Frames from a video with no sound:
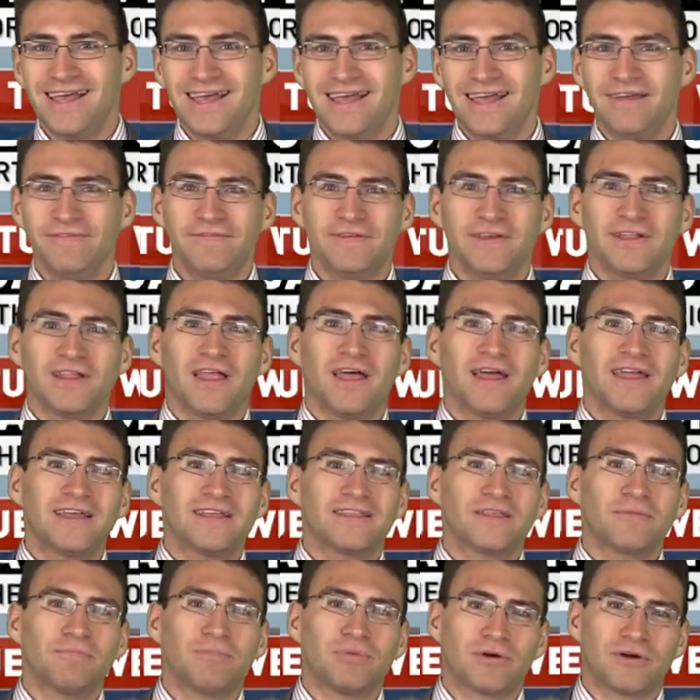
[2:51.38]
if you
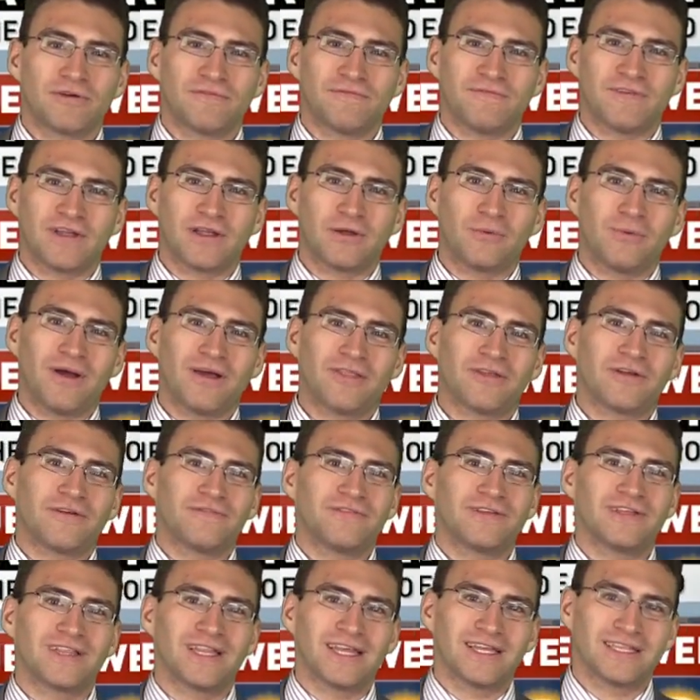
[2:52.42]
like the perfect weather,
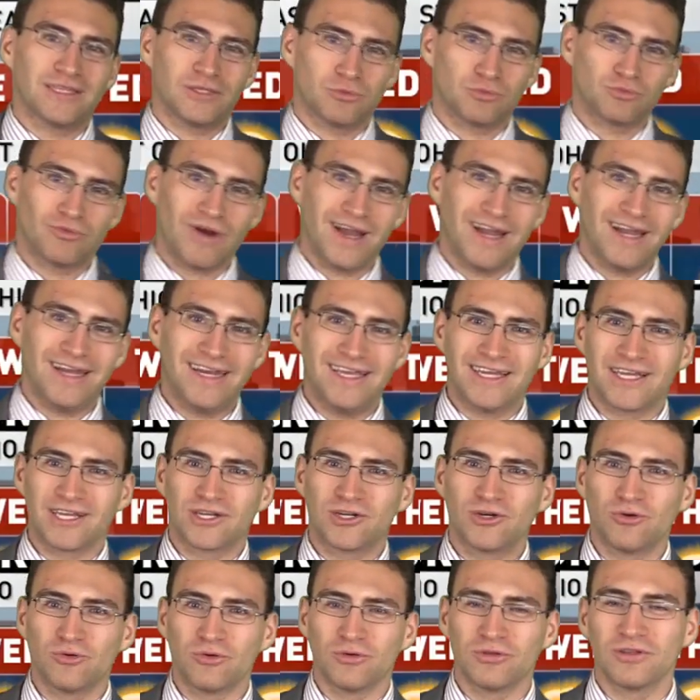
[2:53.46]
if you like the rainy
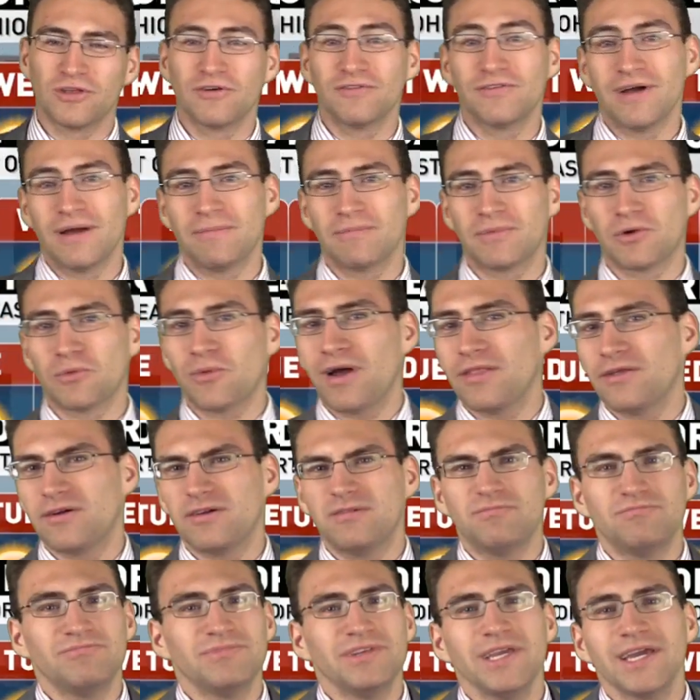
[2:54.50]
and cool November
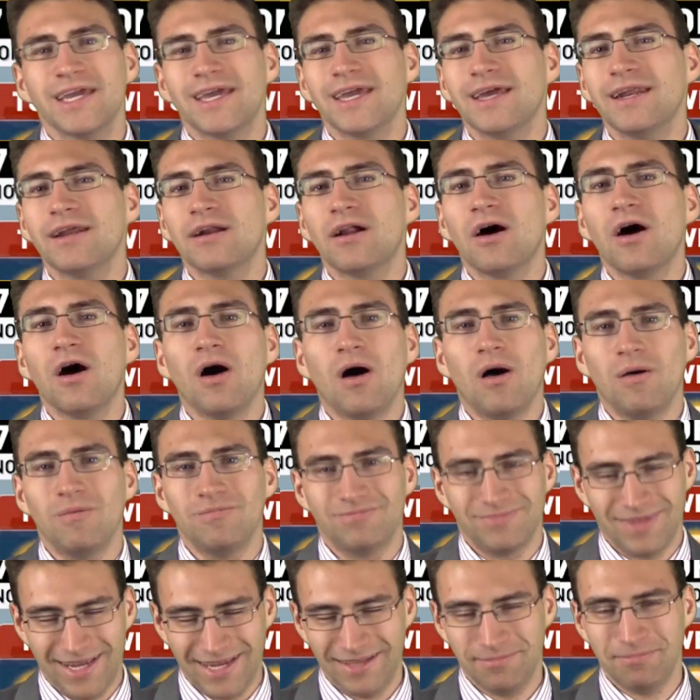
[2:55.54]
weather, you get it all
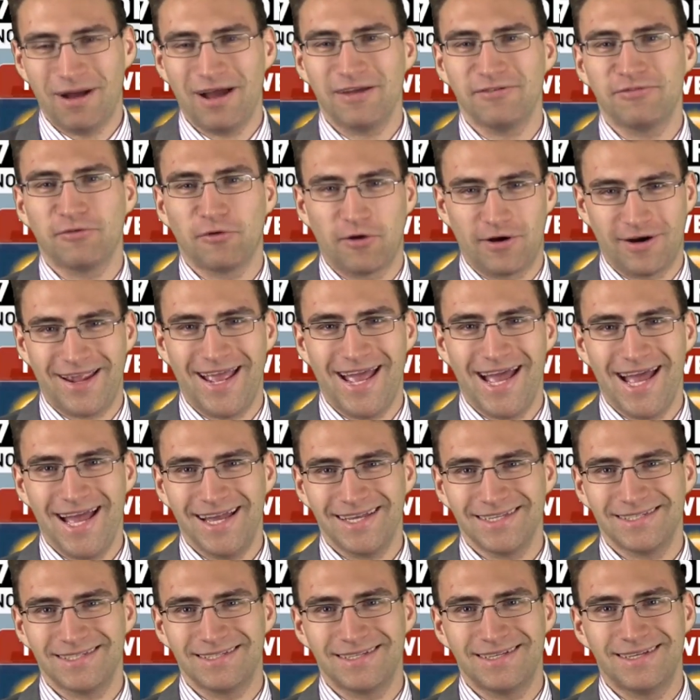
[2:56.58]
in my
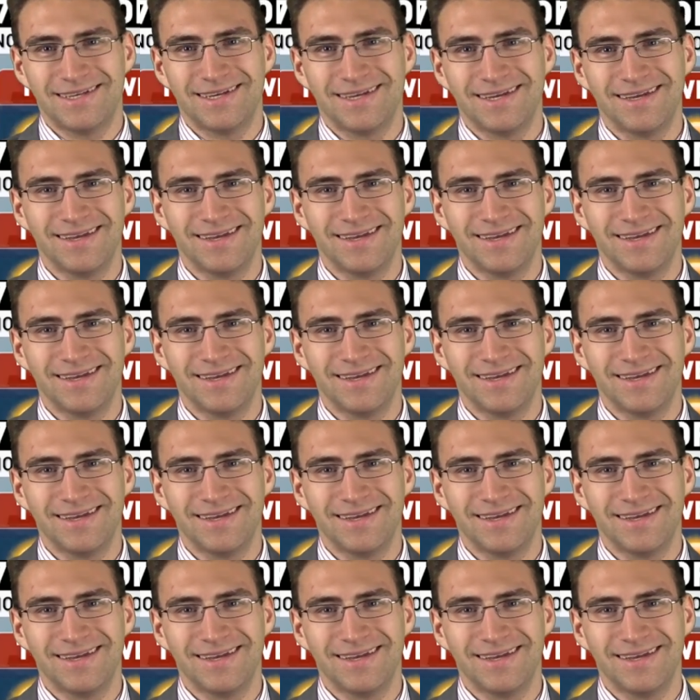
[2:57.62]
forecast.